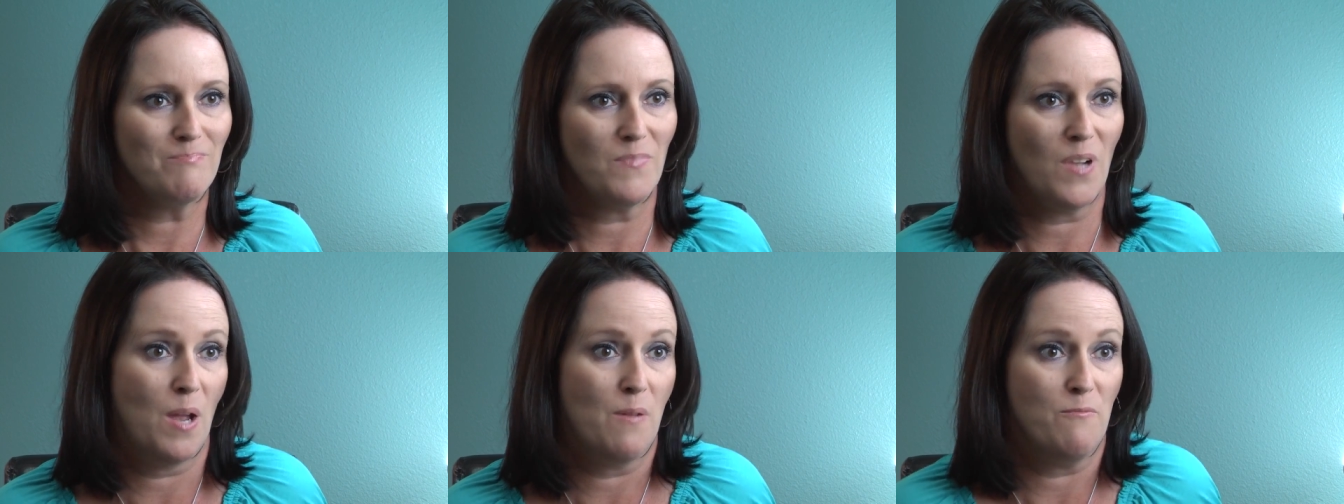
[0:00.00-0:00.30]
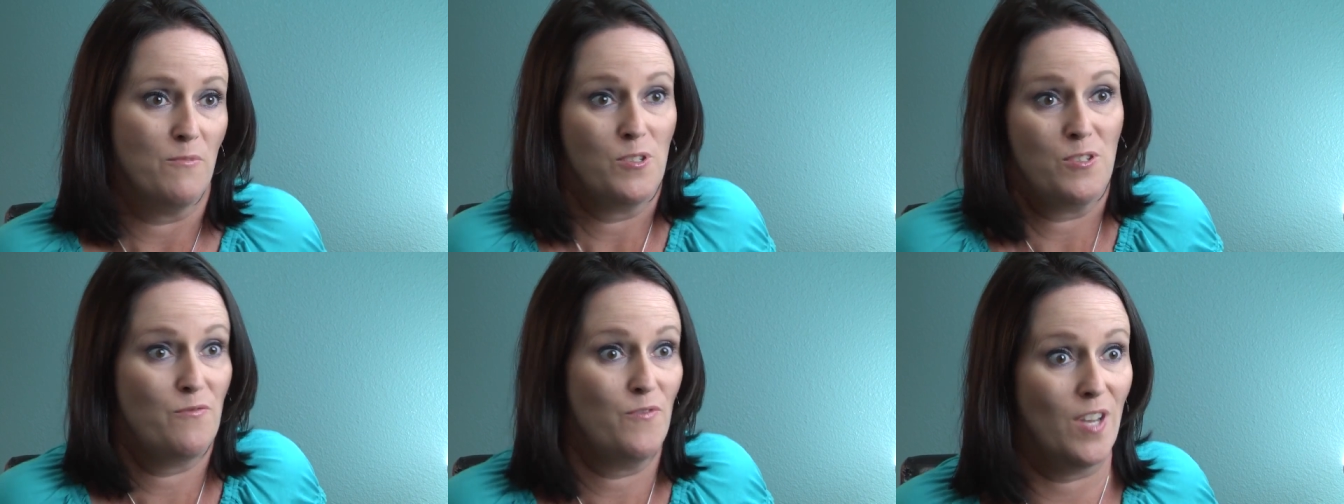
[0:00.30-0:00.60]
I
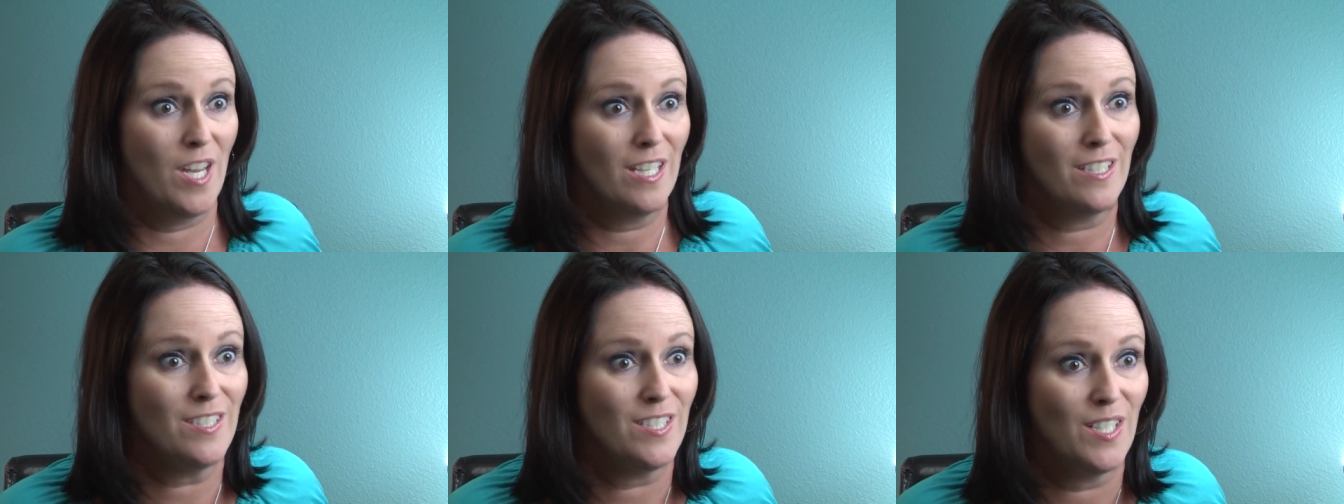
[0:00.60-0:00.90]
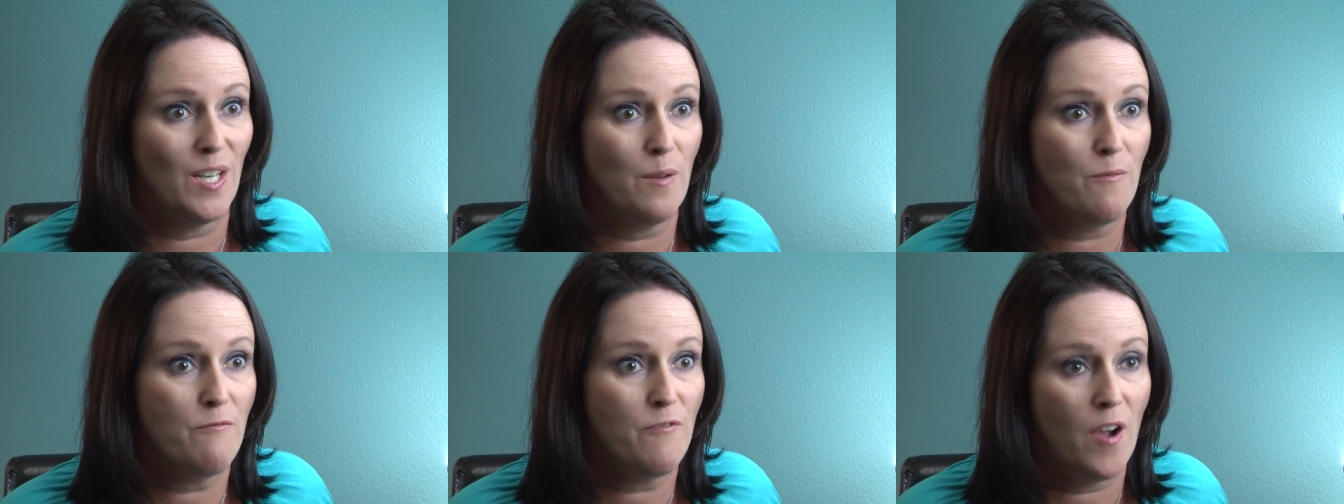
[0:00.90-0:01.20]
was fixed
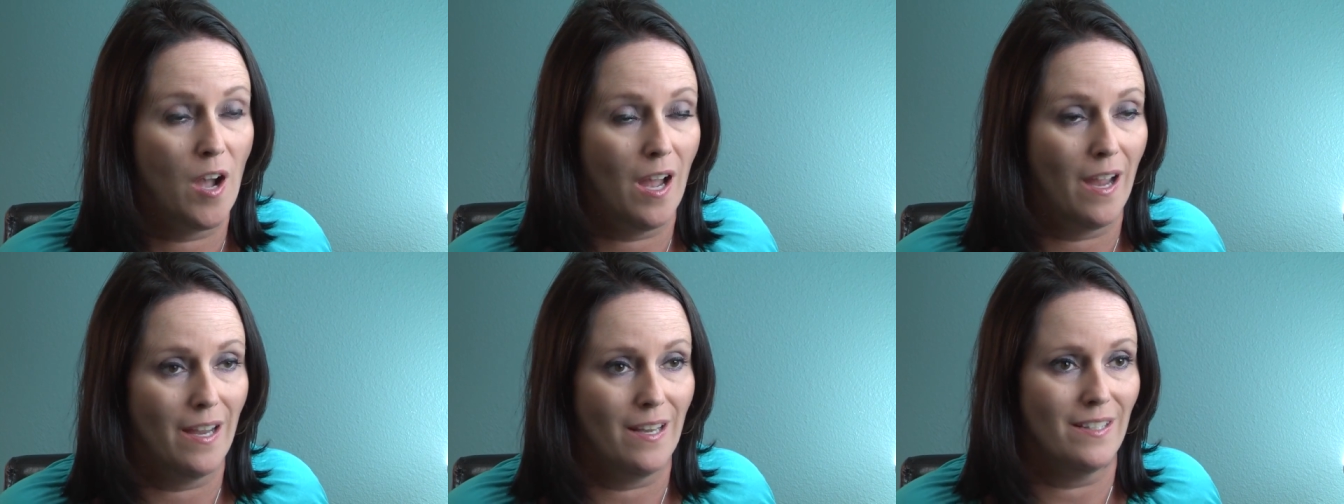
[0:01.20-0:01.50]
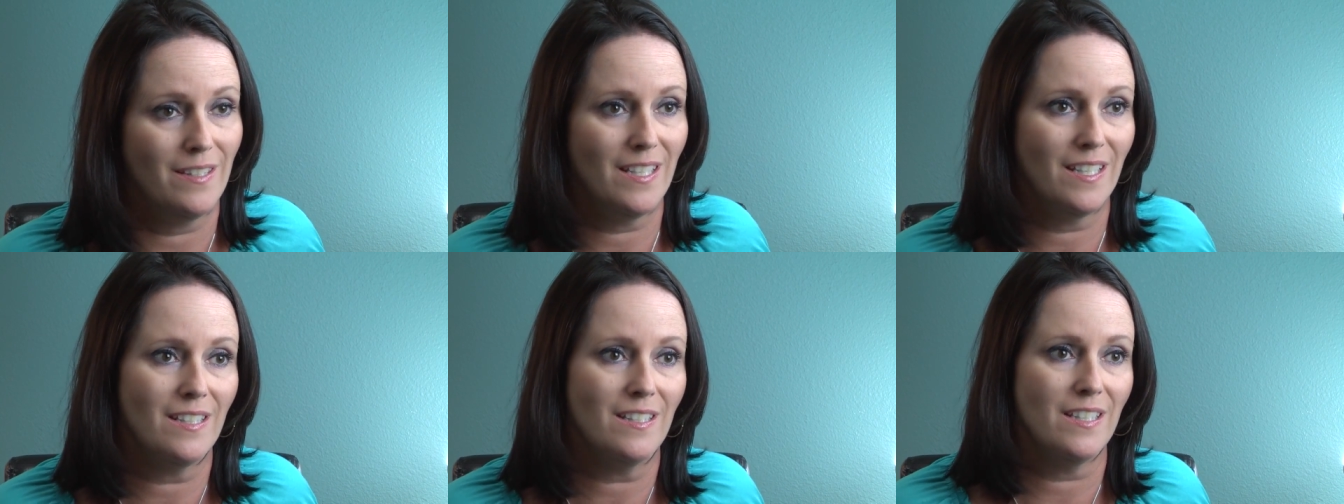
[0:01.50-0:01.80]
and I'm
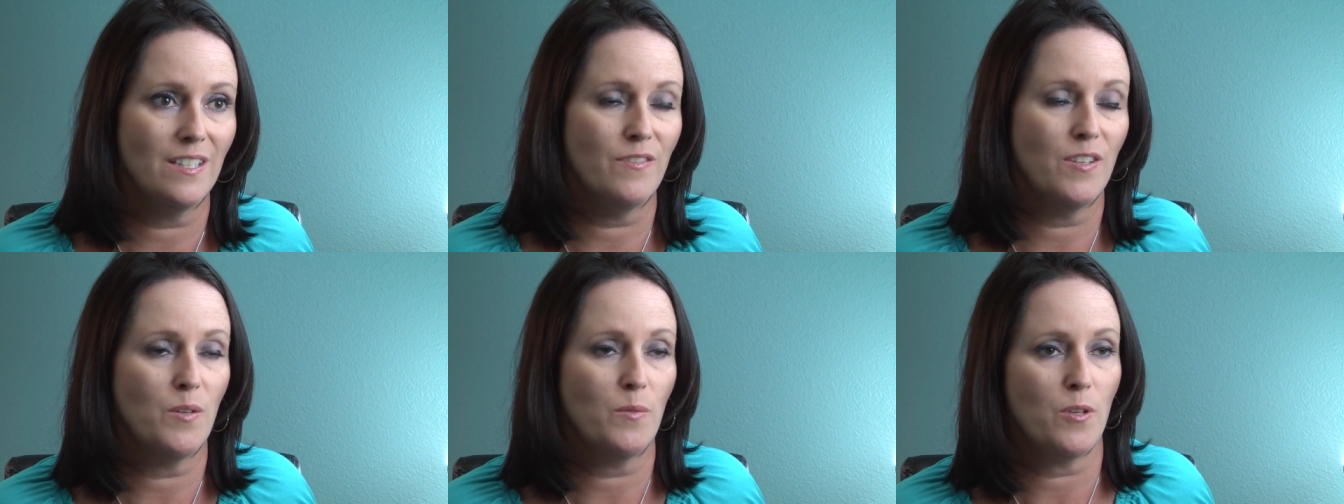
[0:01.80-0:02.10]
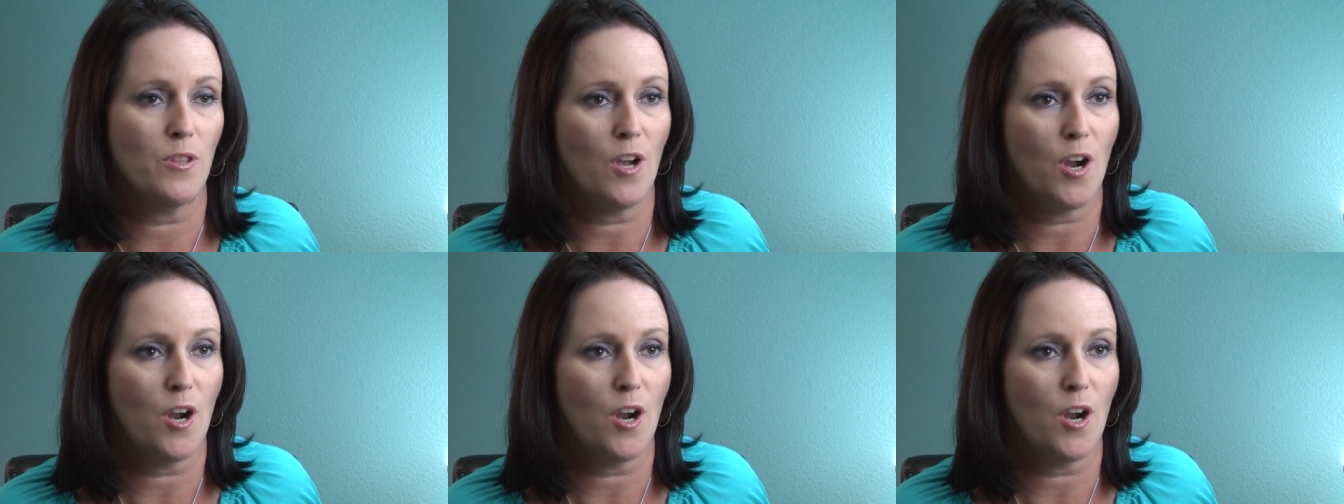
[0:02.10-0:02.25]
fine, that living with